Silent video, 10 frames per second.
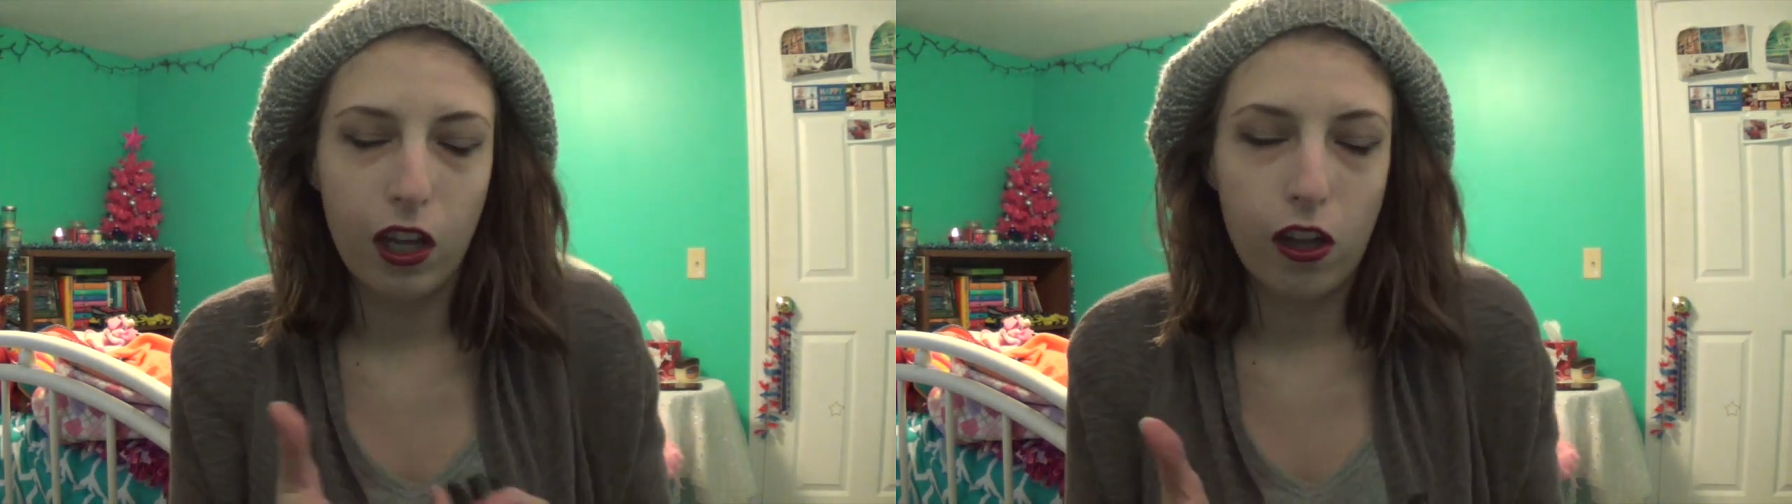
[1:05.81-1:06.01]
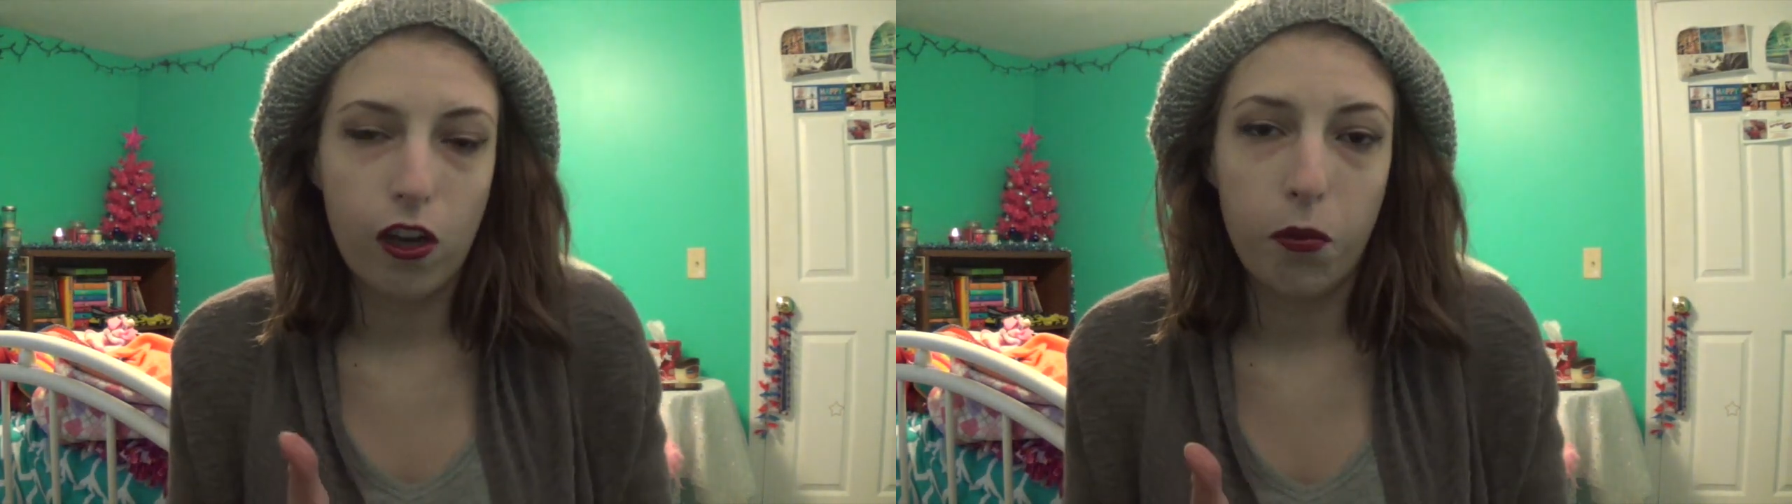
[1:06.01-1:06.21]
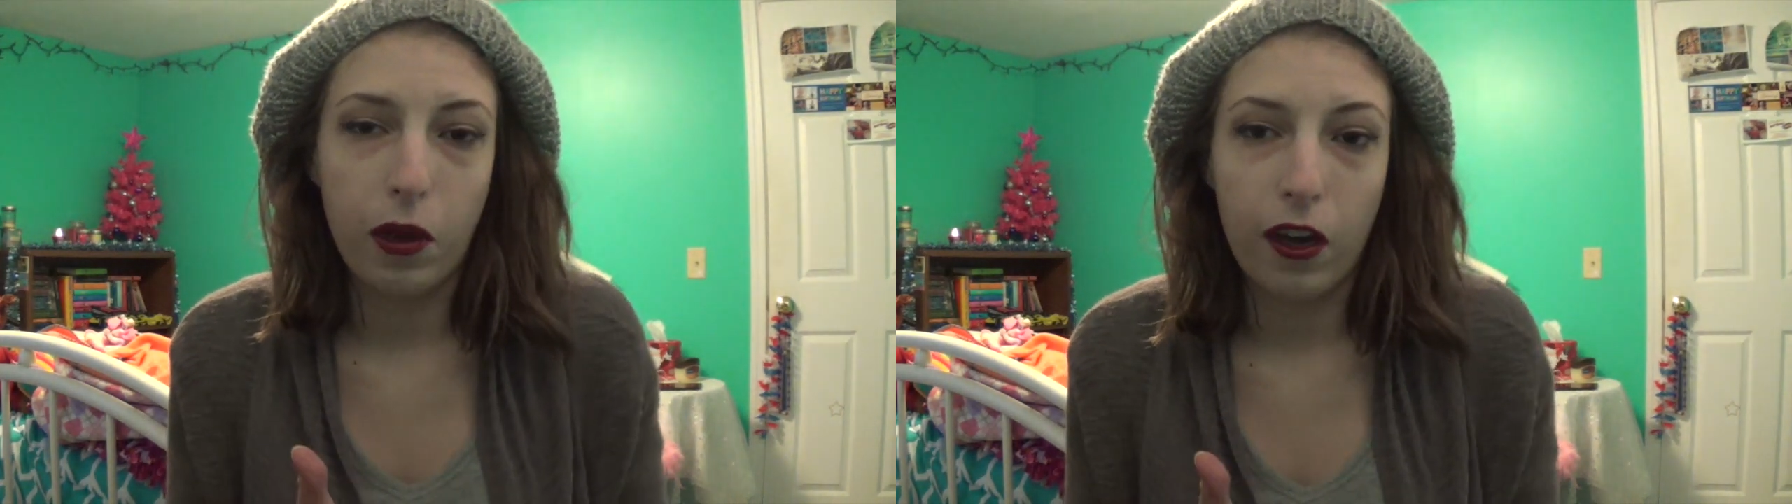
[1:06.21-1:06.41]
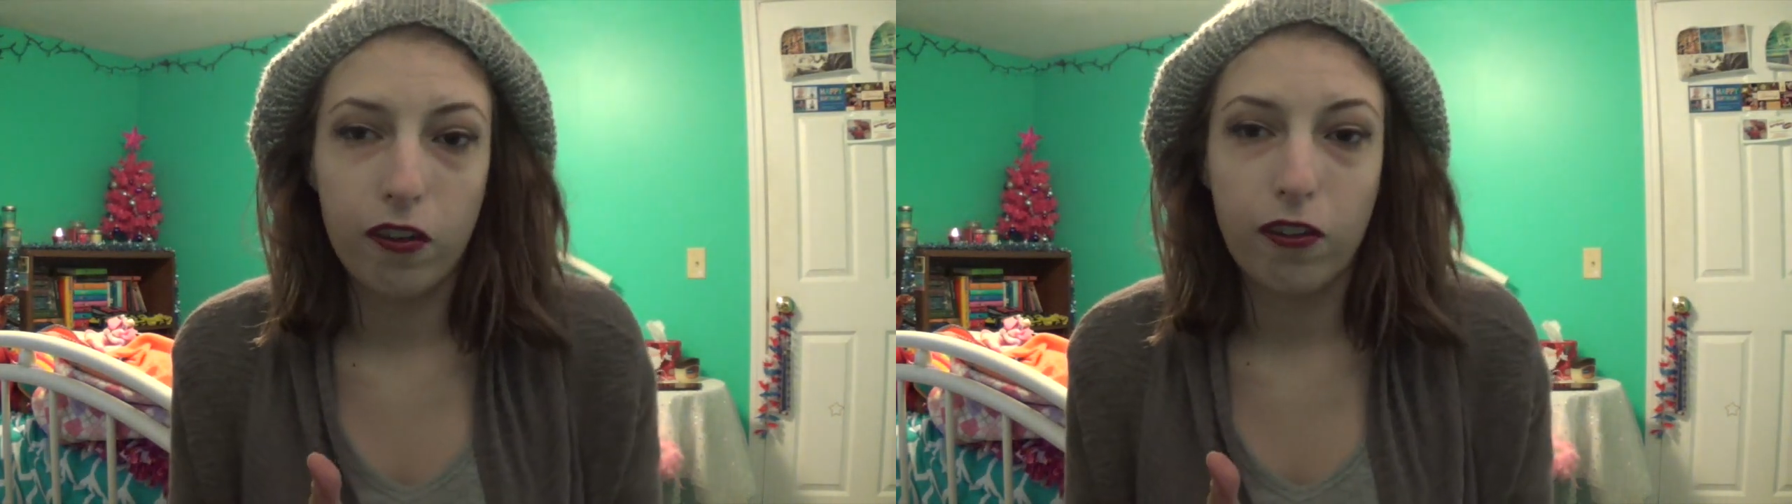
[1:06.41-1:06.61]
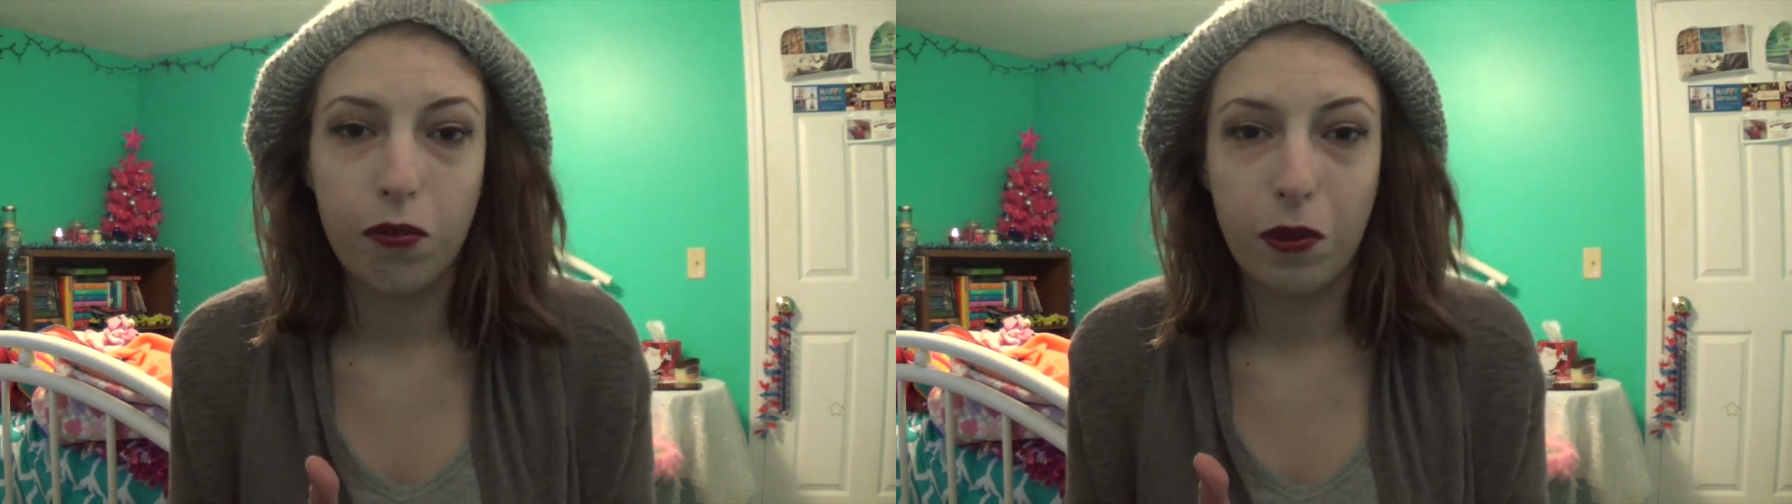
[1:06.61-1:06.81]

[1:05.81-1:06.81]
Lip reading: like little boxes,